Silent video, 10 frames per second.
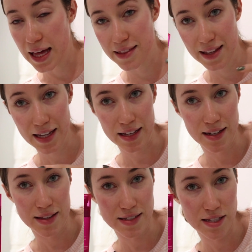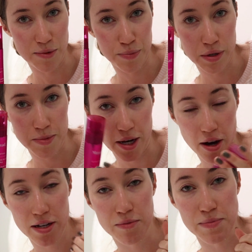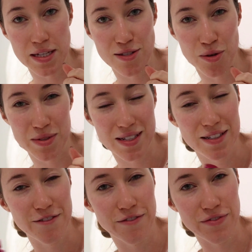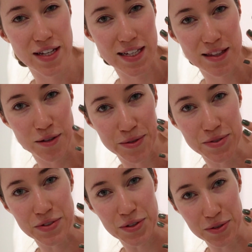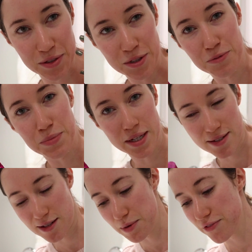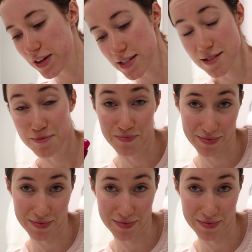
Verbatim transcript: And then this is a prebiotic mist, so it's gonna feed those little cute bugs on my face.